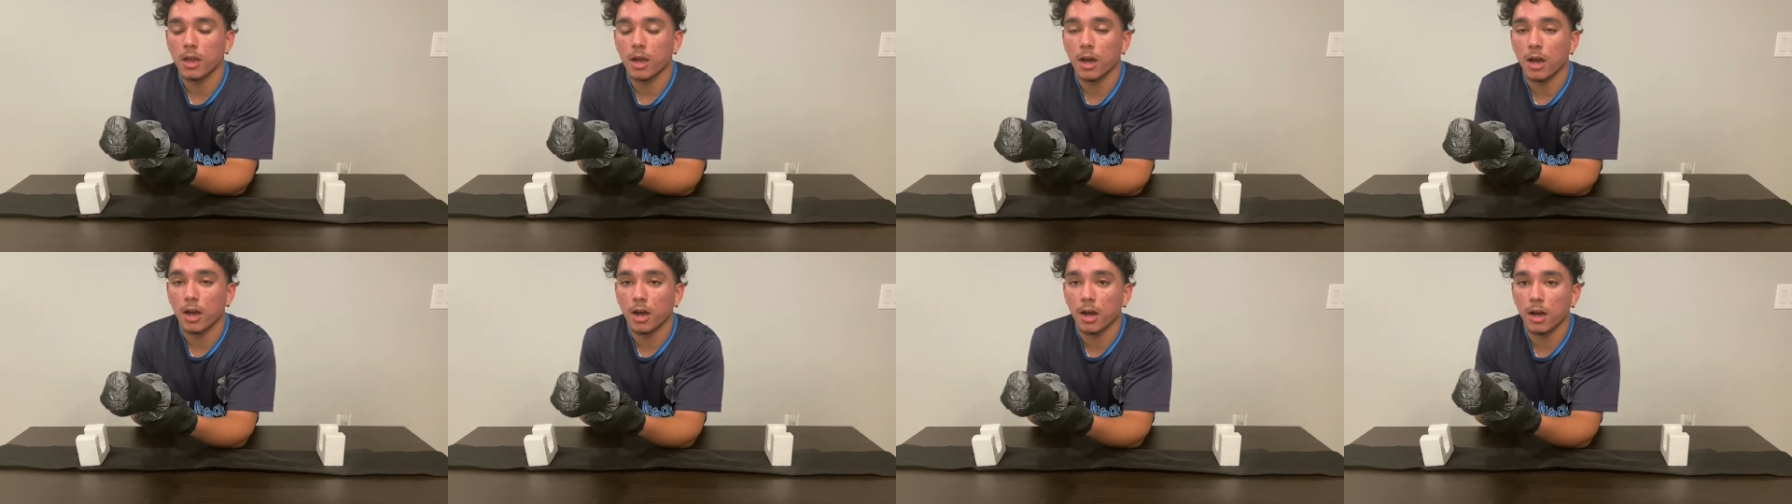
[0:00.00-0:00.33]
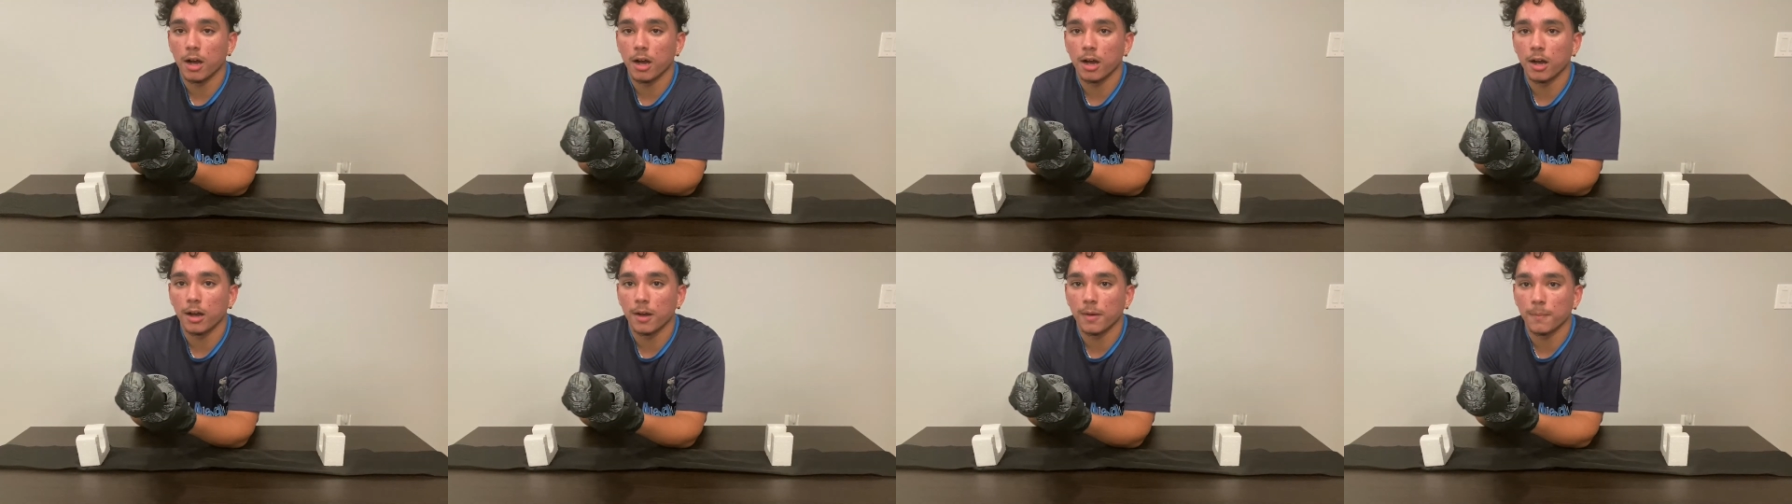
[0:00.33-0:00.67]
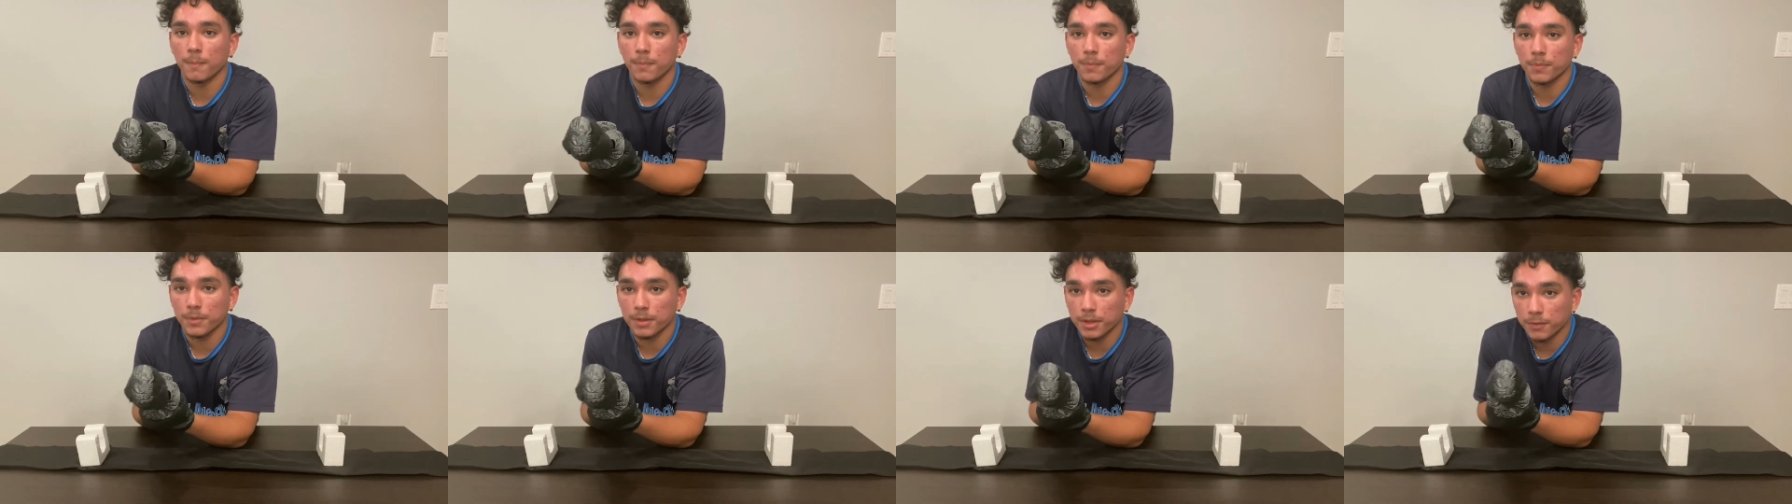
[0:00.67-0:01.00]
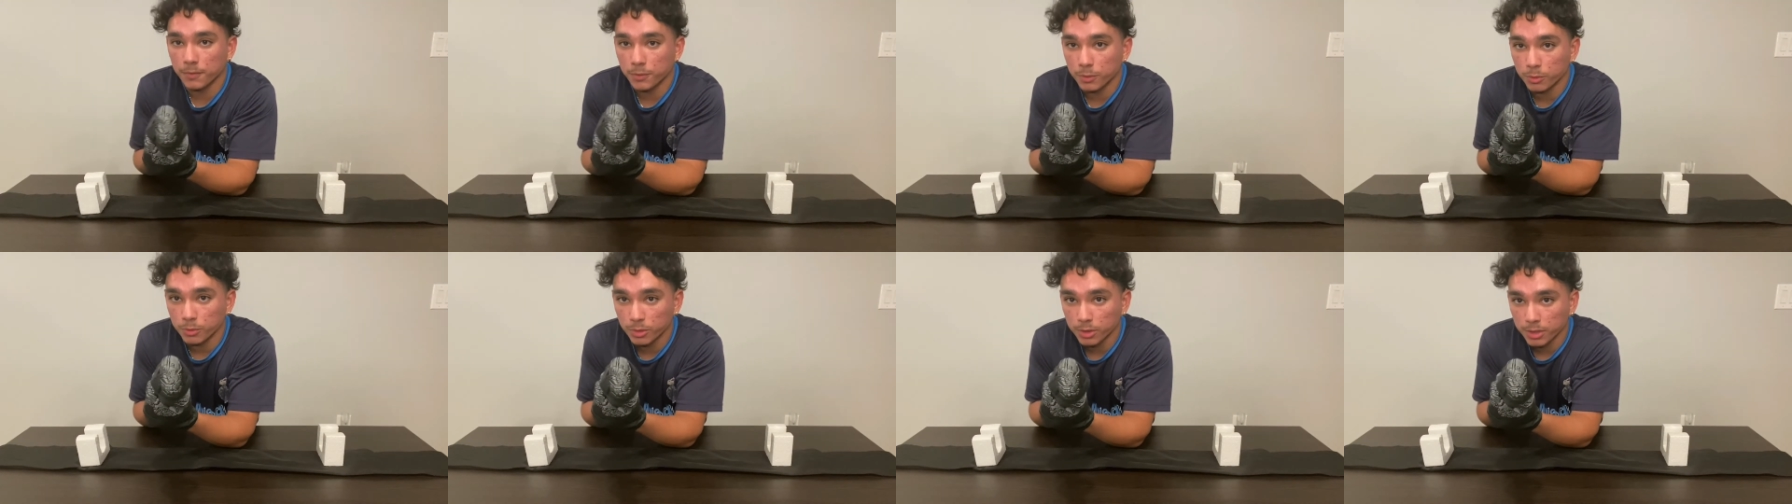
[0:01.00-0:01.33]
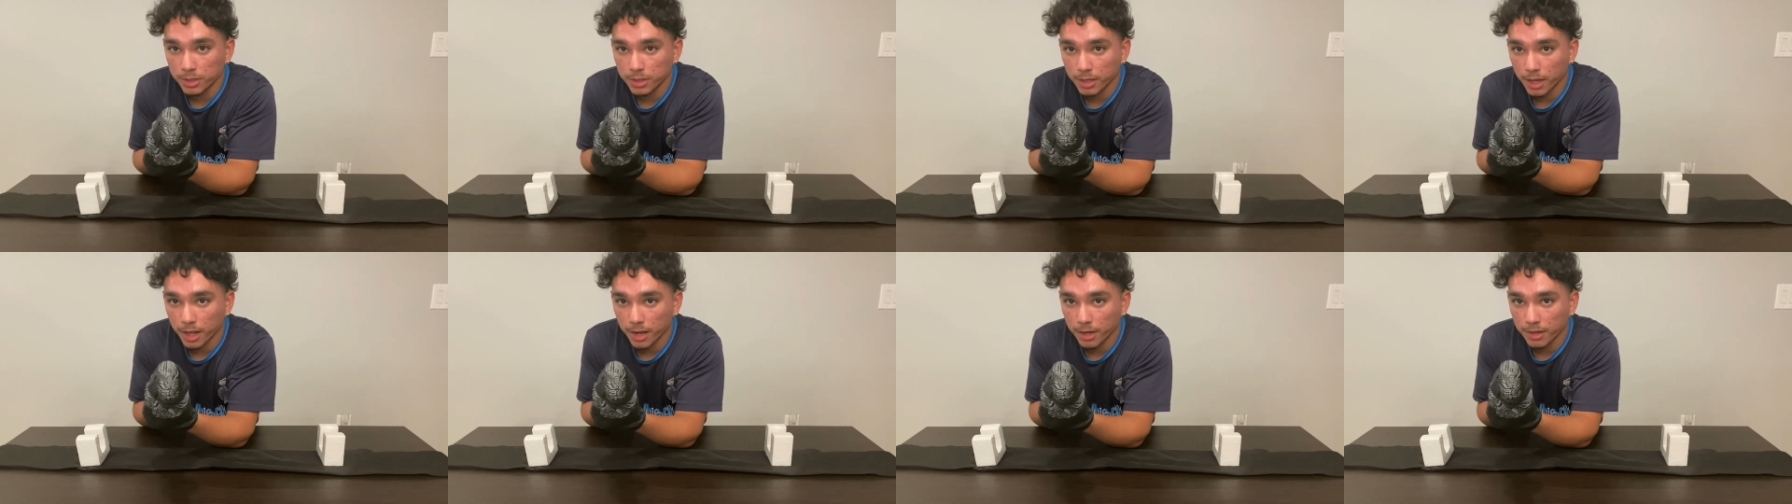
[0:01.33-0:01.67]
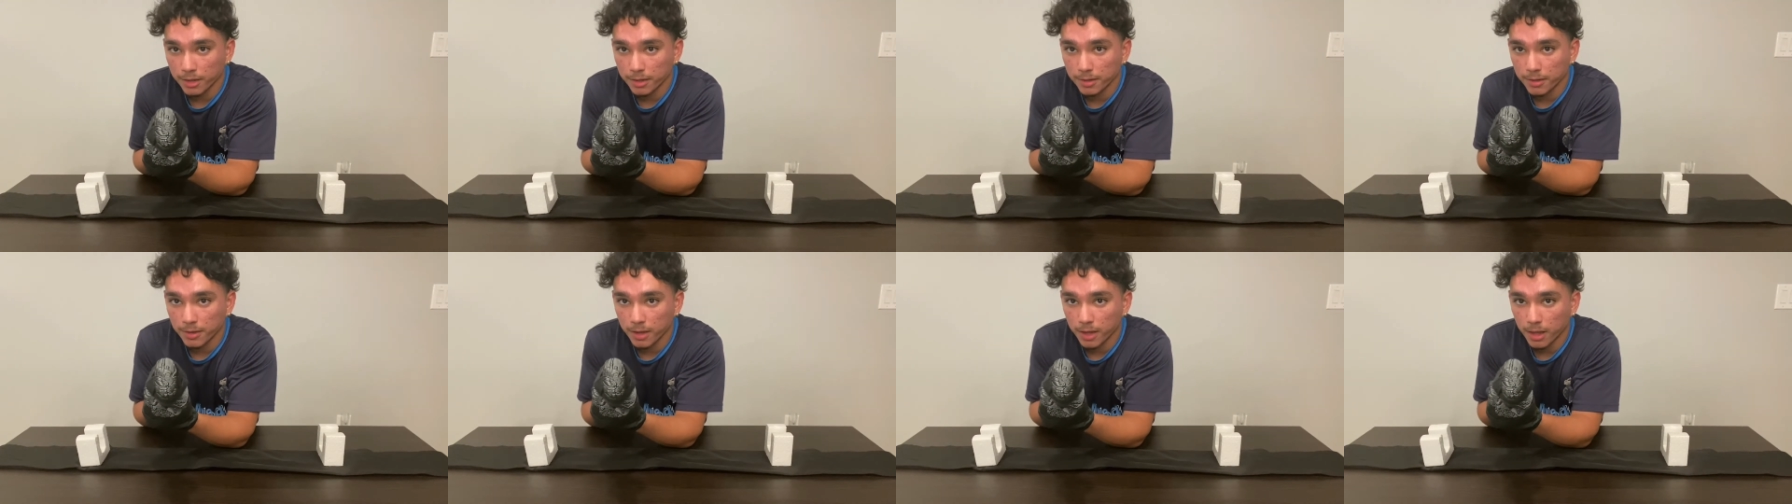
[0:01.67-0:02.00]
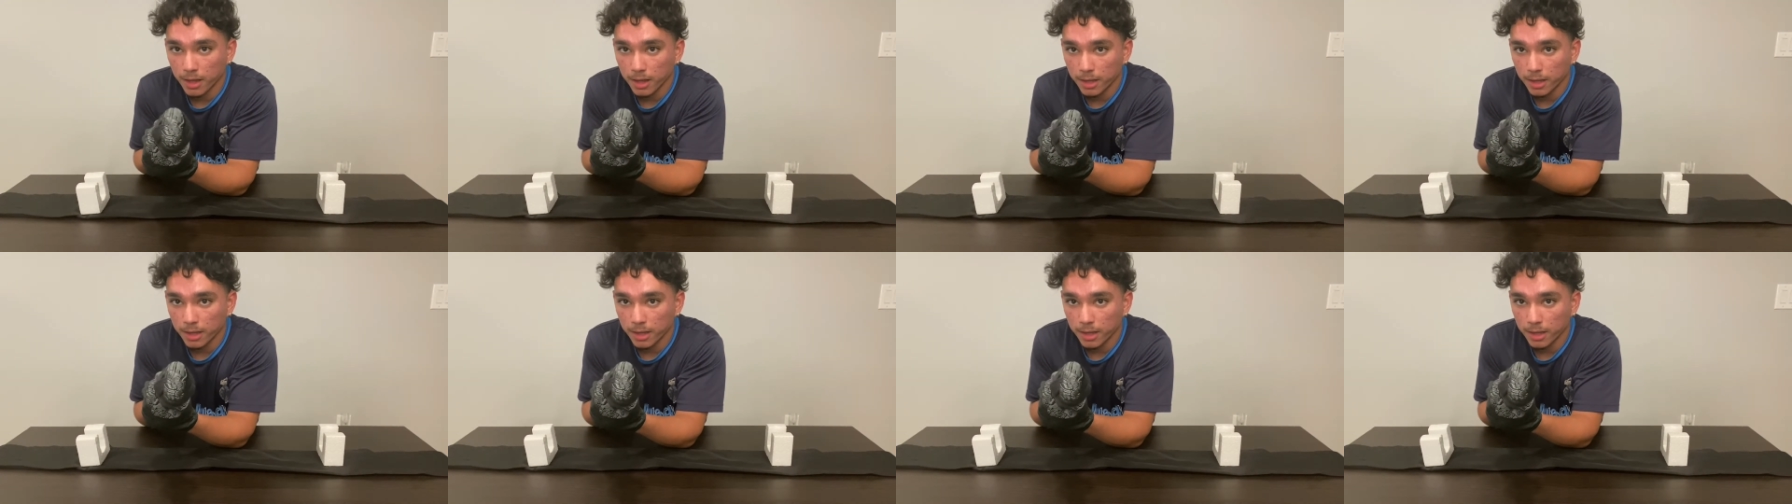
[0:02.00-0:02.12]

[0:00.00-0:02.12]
if you look at it,